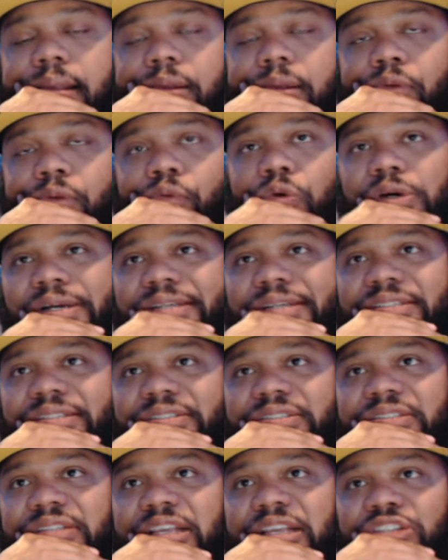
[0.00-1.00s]

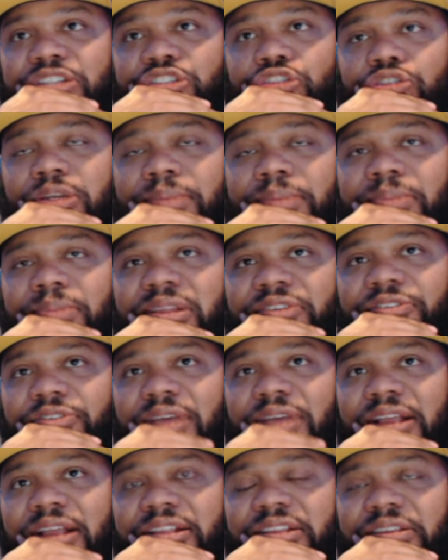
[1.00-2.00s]
was extremely
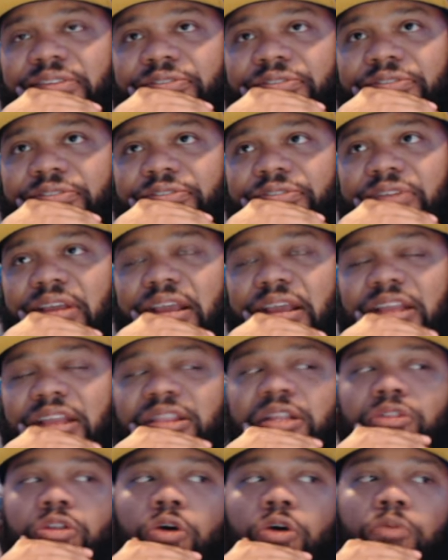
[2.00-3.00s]
effective in
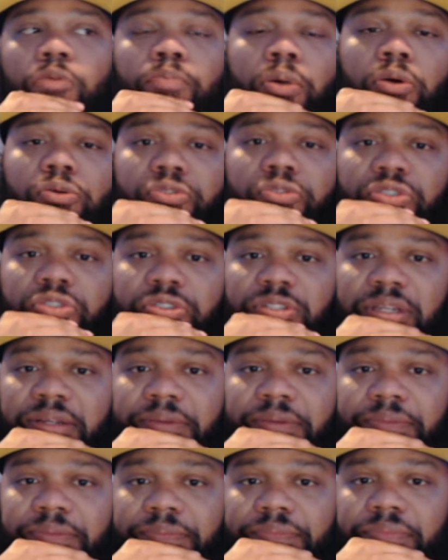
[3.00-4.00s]
the low posts.
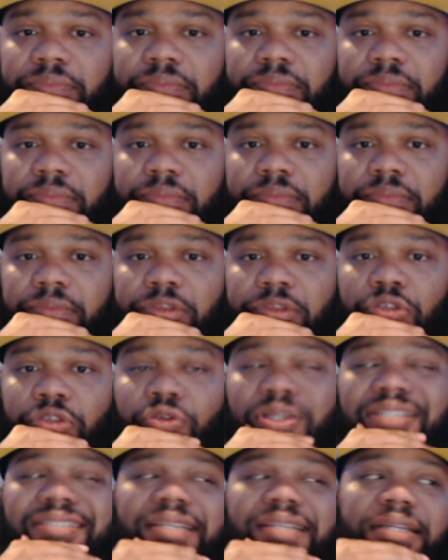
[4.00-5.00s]
You
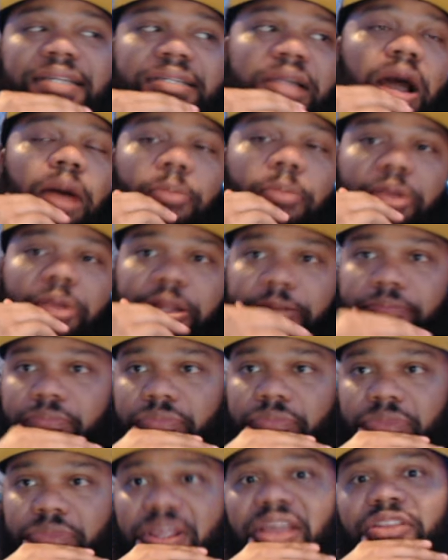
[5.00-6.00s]
can say dominant
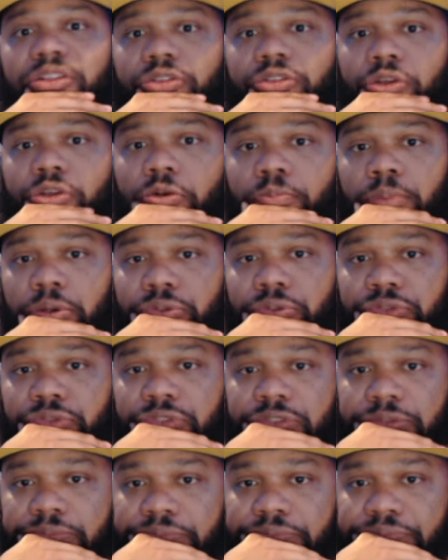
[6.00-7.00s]
in the low
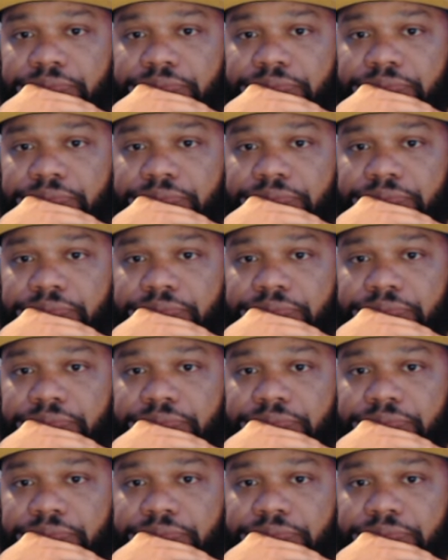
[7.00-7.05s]
posts.